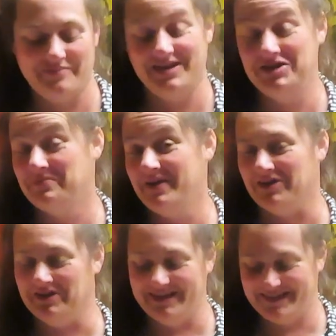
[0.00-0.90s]
in your
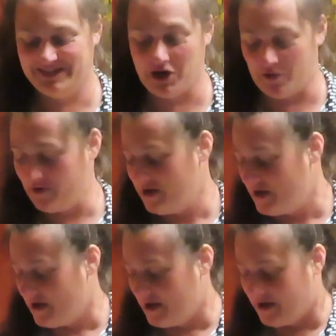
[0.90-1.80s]
meal. So
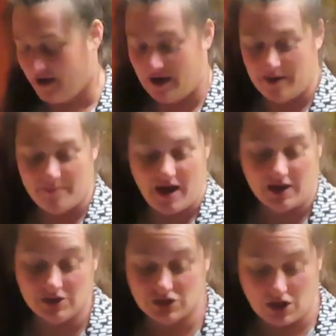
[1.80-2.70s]
I'm
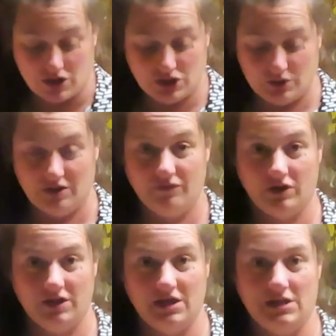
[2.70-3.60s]
going to start
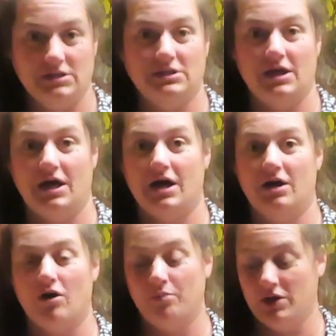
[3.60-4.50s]
filling these,
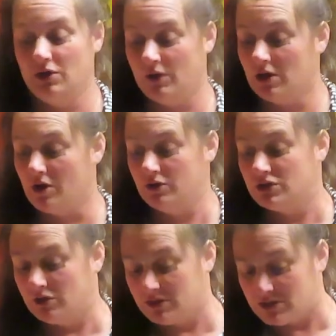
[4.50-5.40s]
and I'll bring you in close
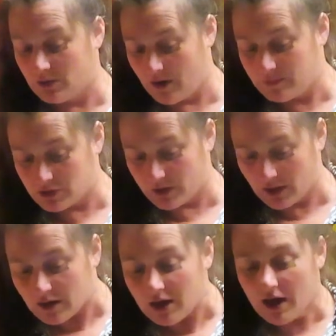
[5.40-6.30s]
so you can see what I'm
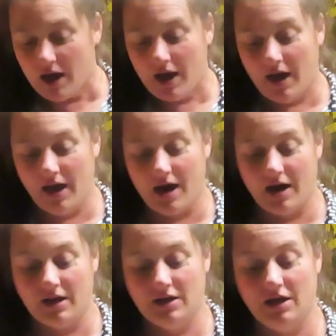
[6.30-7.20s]
doing.
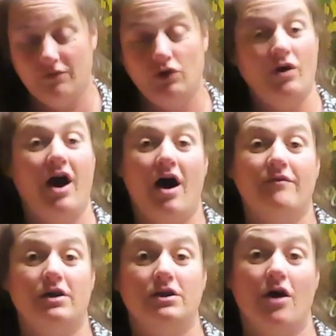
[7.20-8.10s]
And if you
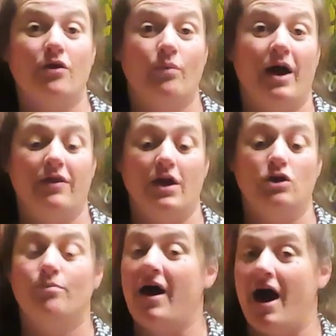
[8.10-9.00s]
have another way that
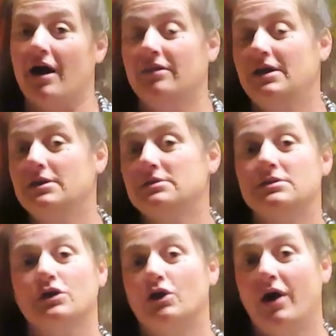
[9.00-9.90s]
you pack
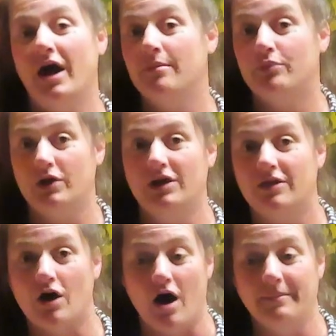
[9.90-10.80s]
these, go ahead and put it in
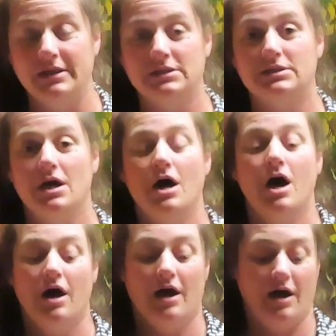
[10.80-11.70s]
the comments.
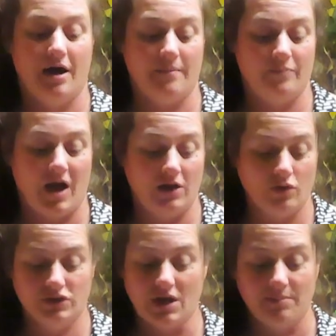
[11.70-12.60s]
I
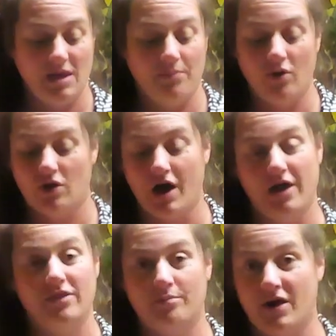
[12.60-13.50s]
know some people
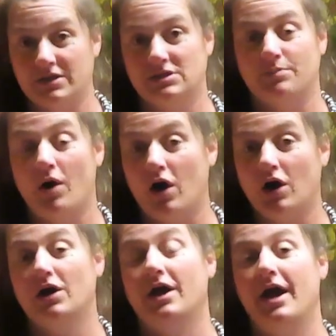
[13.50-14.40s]
cut the breasts
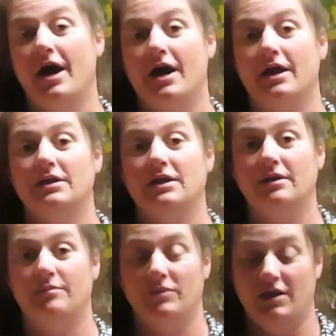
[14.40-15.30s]
apart and
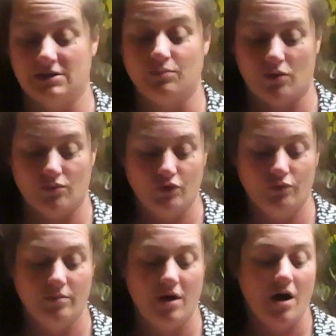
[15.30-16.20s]
it gets more
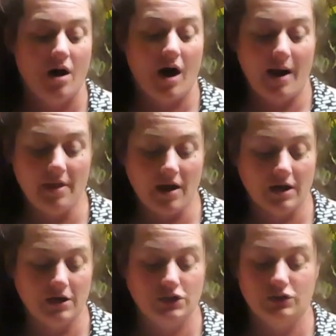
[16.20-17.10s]
room. I'm not
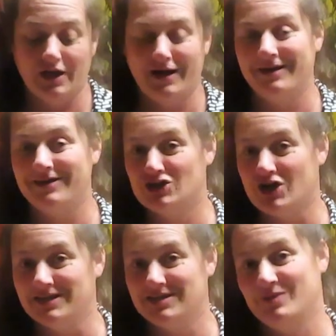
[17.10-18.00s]
going to do that. I'm going to
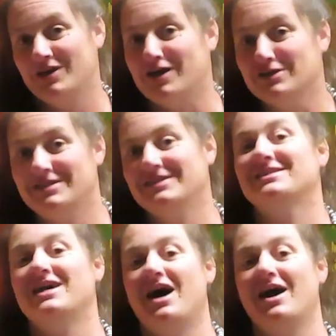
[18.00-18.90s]
try something else this
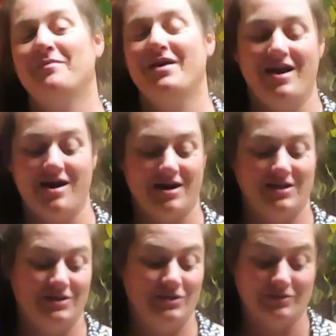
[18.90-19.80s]
time,
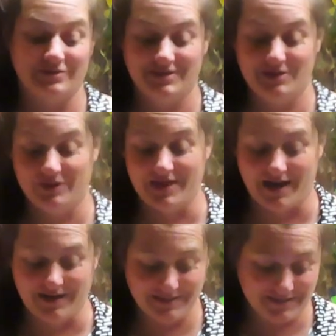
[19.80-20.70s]
and you'll see what
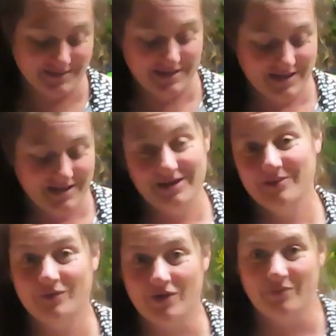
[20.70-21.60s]
that is.
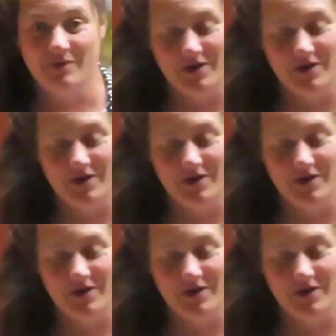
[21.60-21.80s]
We'll go from